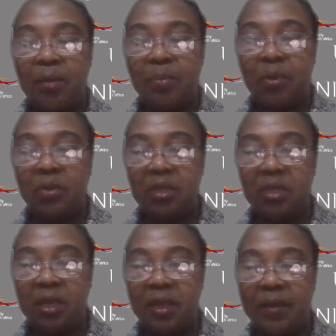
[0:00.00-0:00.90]

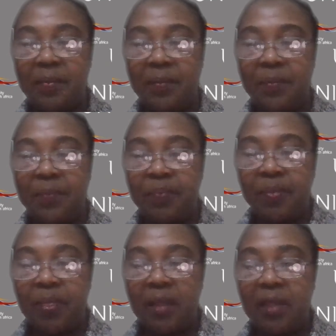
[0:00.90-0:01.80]
both the
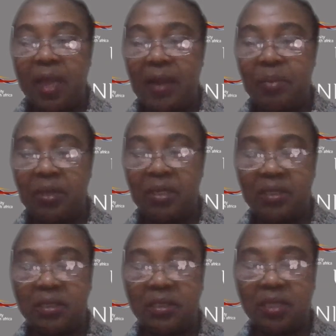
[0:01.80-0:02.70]

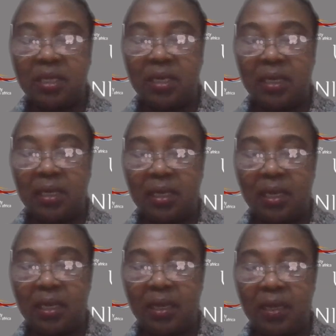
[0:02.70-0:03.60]
hypothesis and
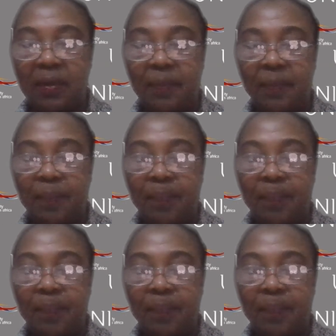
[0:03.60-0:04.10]
the